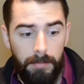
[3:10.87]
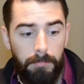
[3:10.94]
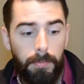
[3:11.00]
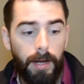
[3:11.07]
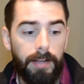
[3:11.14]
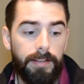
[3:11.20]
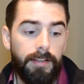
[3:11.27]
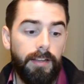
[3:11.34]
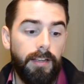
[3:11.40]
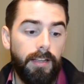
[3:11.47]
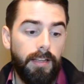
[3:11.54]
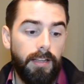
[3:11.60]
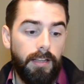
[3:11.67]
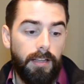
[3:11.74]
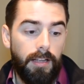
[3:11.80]
but
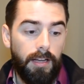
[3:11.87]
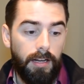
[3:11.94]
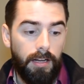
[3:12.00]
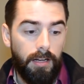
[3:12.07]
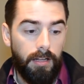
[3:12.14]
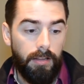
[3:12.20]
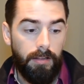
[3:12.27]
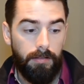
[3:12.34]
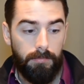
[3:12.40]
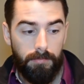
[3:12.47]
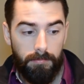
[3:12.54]
I